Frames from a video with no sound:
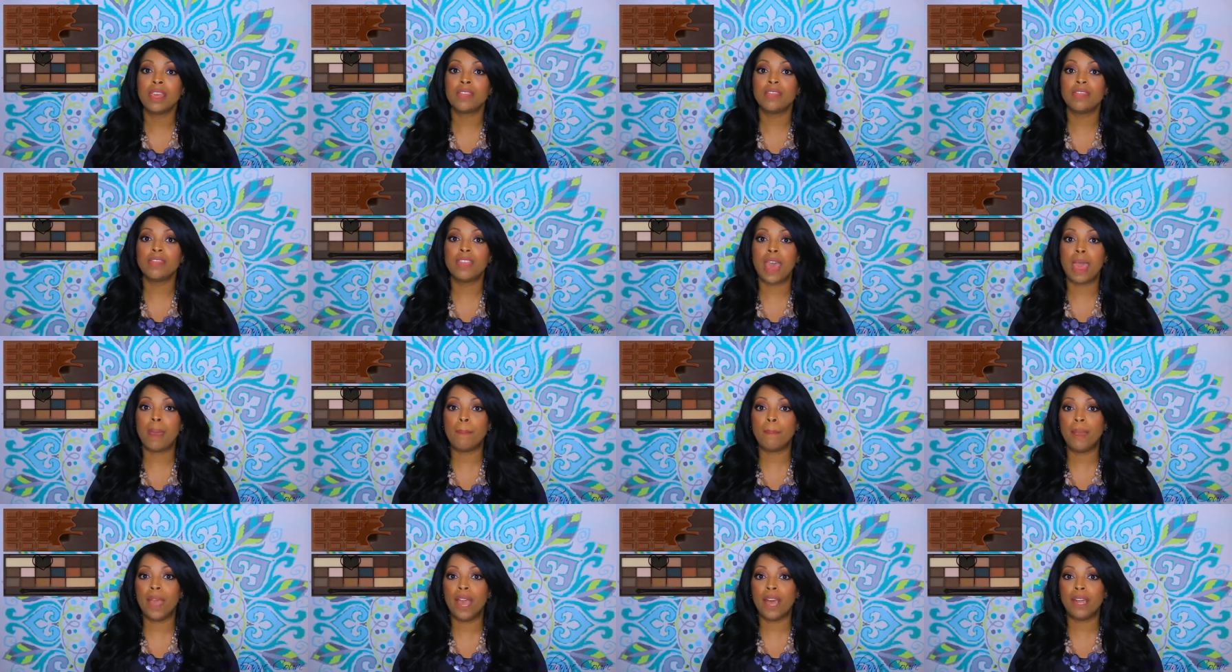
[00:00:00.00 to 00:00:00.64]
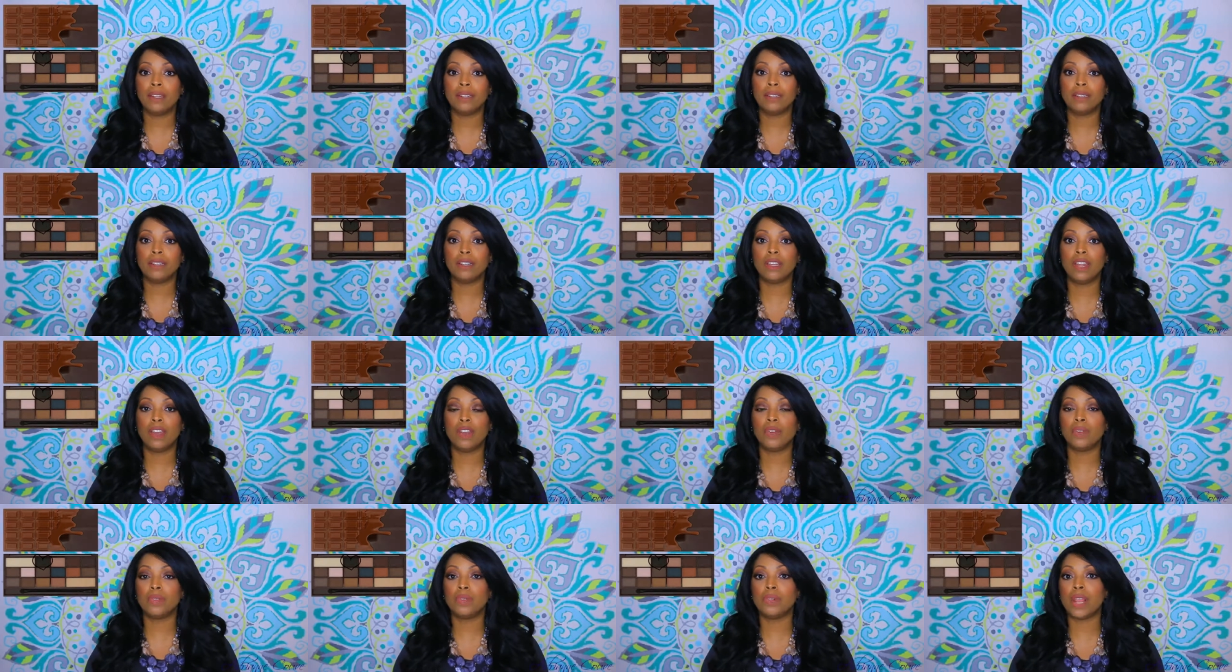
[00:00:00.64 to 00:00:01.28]
That palette
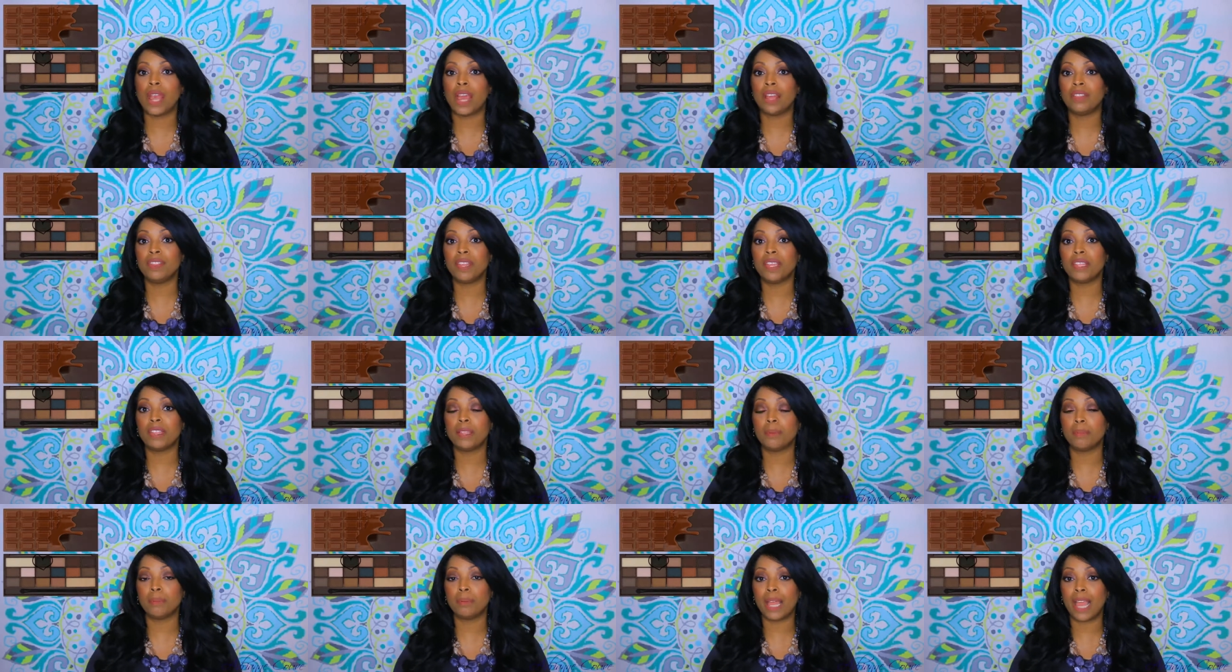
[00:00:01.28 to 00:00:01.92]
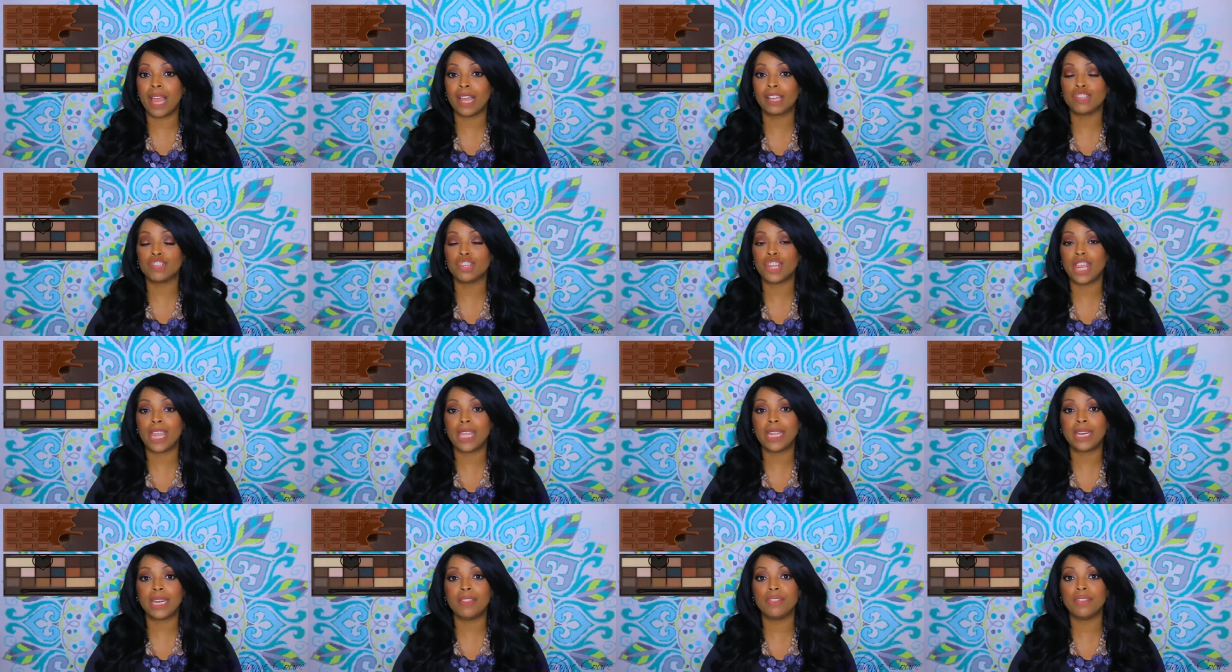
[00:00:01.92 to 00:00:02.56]
alone, I think the black
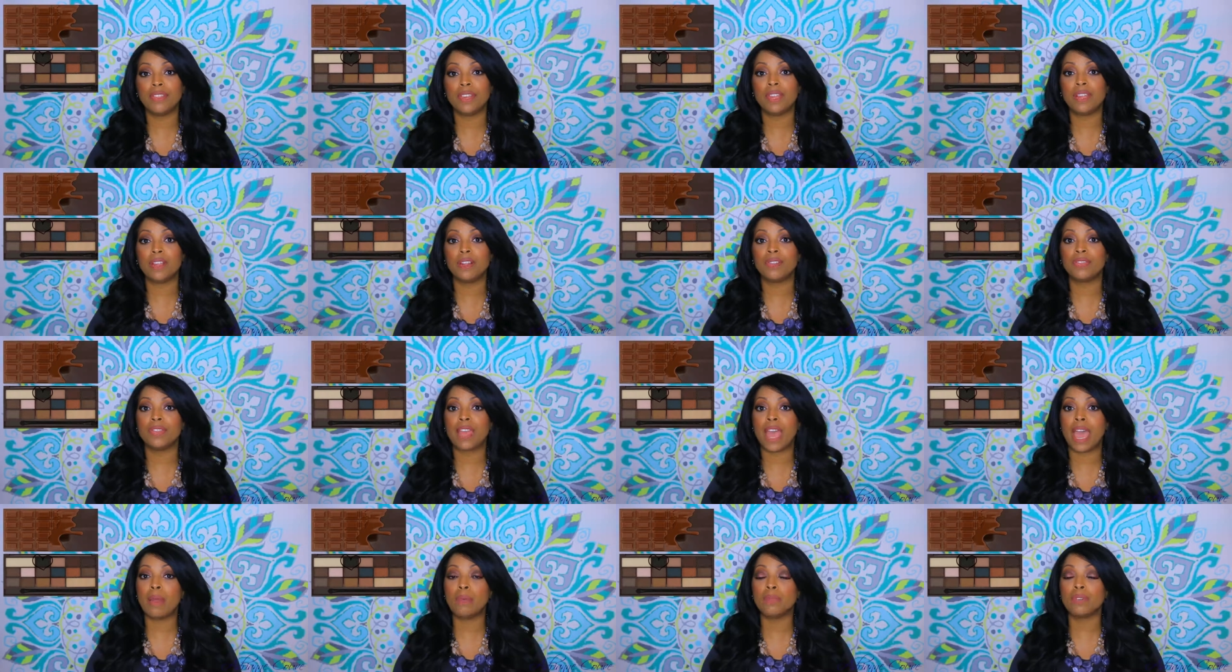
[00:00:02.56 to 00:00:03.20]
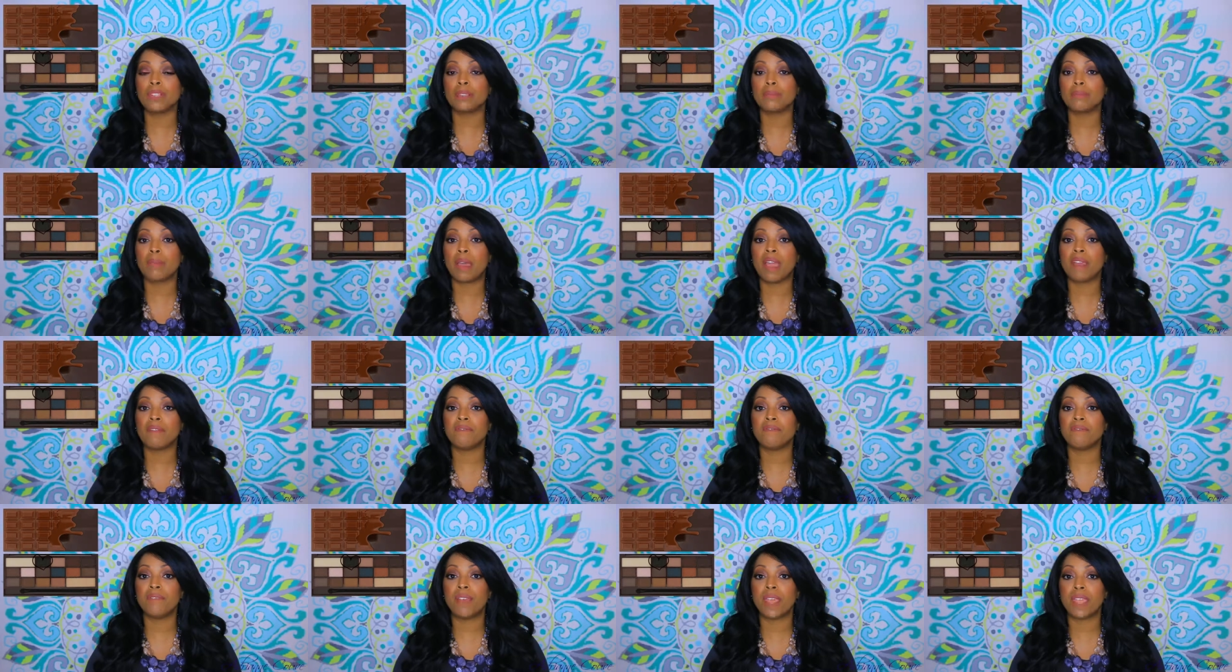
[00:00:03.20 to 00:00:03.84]
shade in there, that was
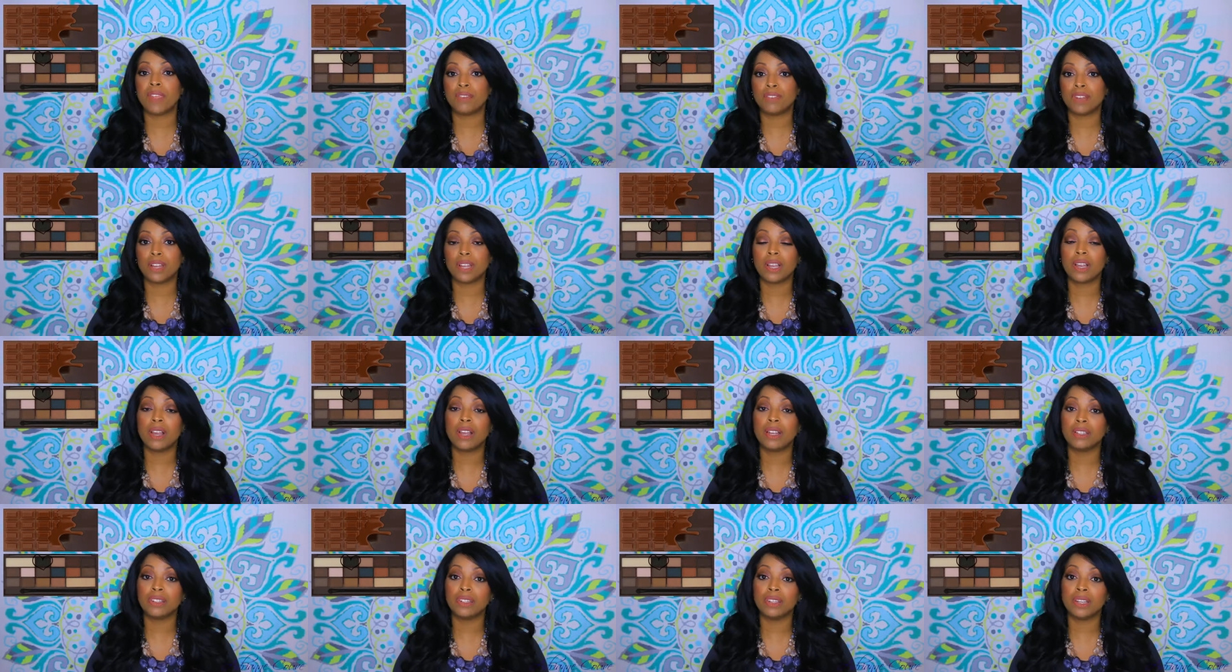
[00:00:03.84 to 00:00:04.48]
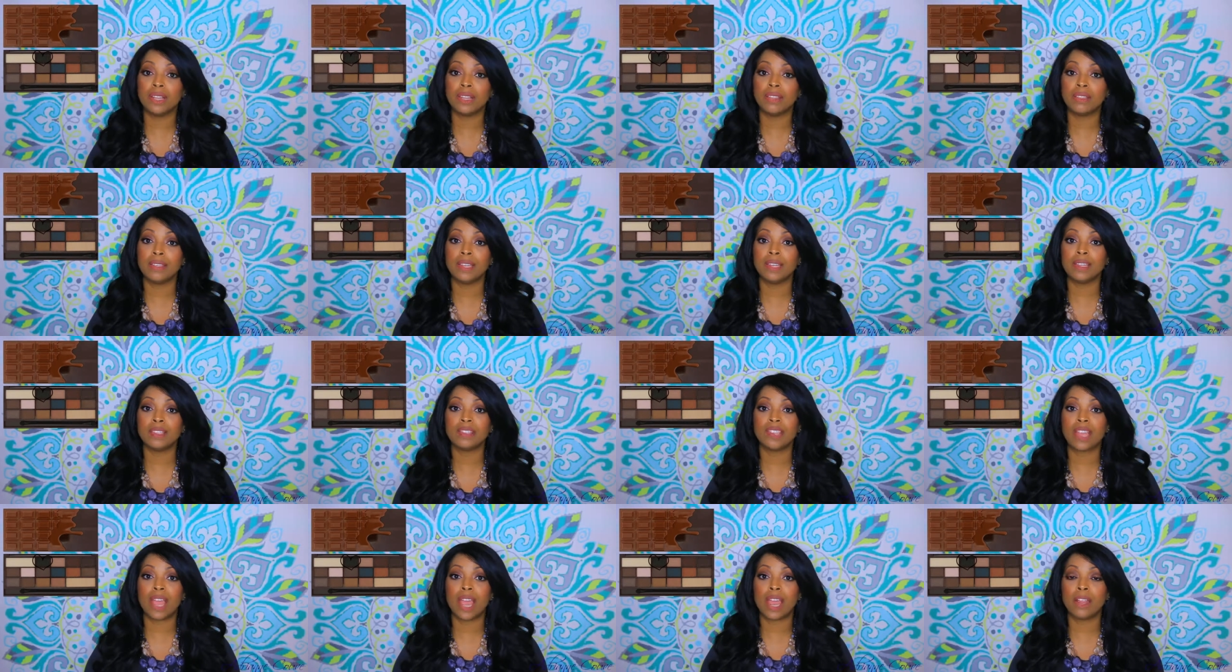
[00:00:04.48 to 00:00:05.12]
my favorite color in the
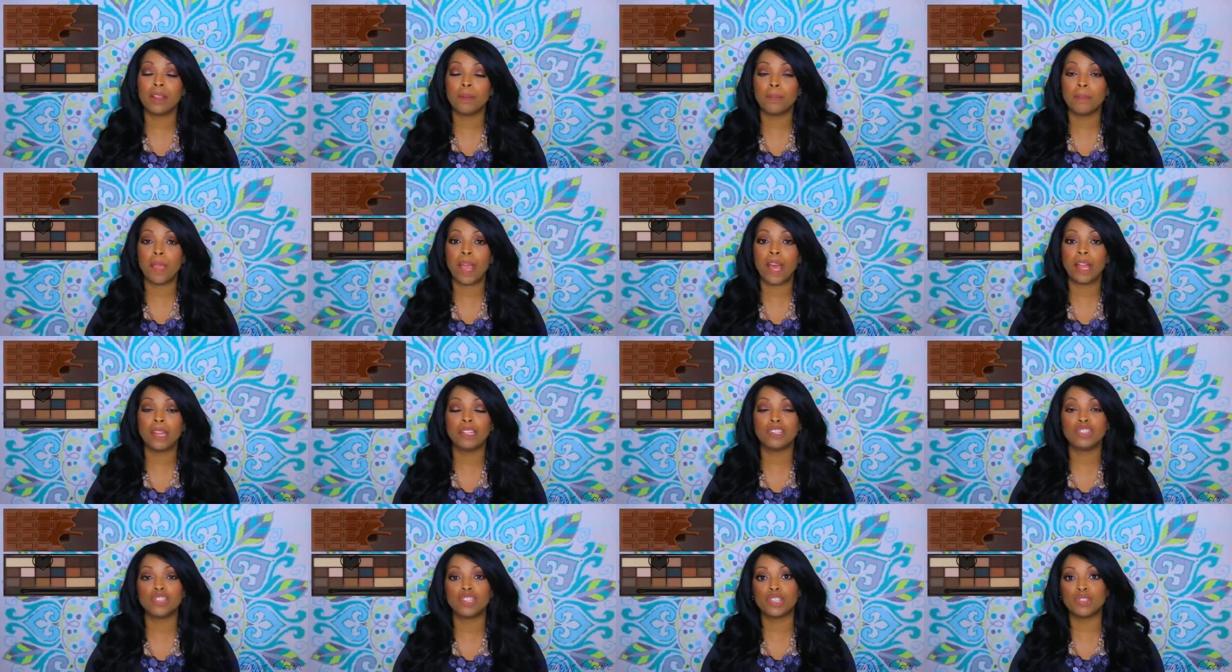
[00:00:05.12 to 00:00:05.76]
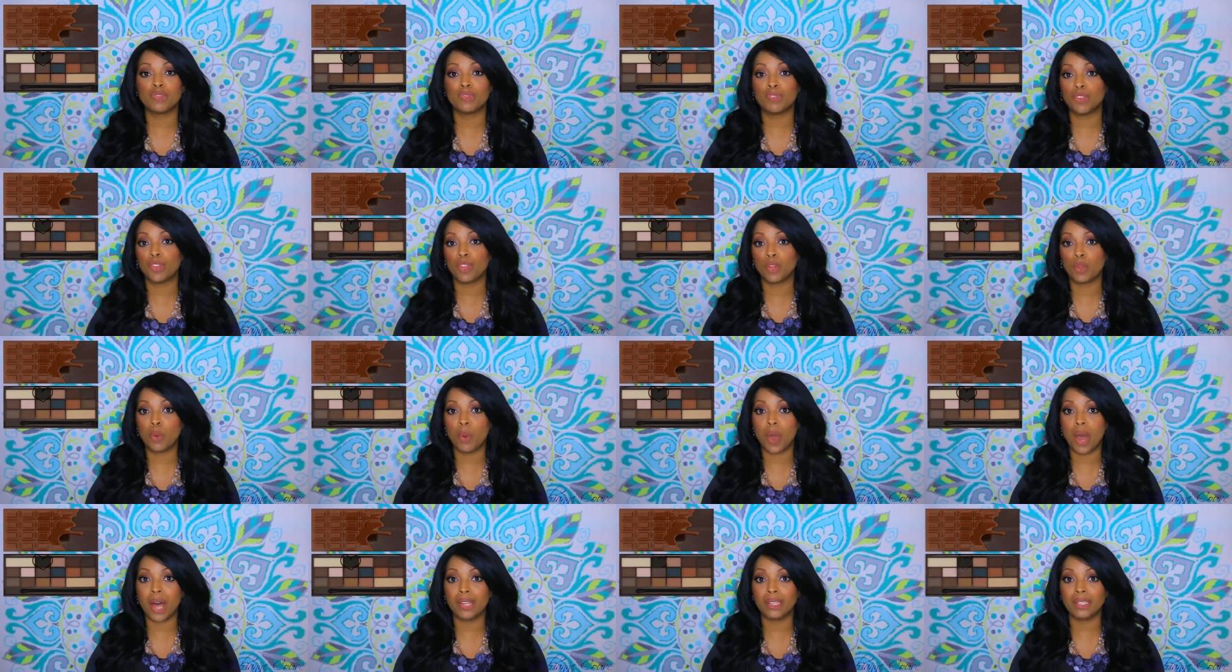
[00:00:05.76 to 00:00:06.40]
entire palette just for the
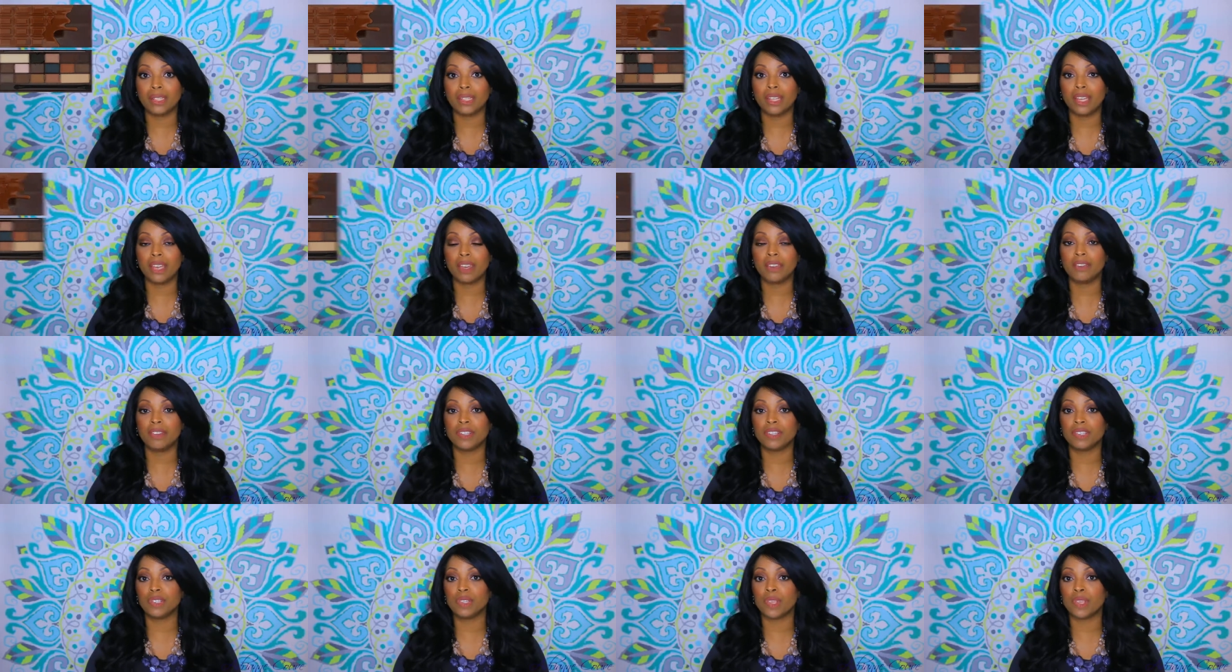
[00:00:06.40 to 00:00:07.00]
quality of it.